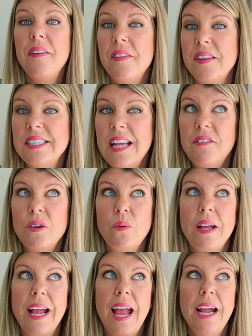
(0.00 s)
And then the 7
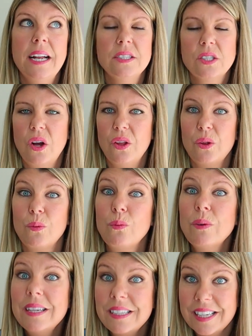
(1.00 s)
wing 8 is called the
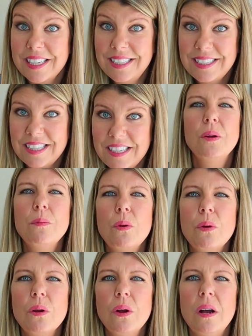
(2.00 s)
Realist. They're
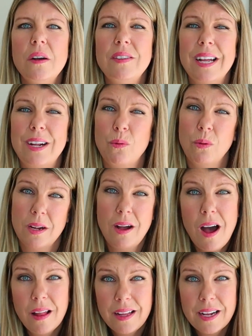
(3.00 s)
more of like a
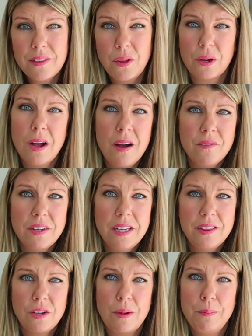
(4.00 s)
workaholic, they're
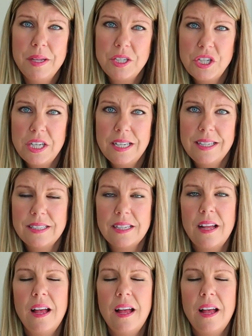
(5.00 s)
confident, they're ambitious.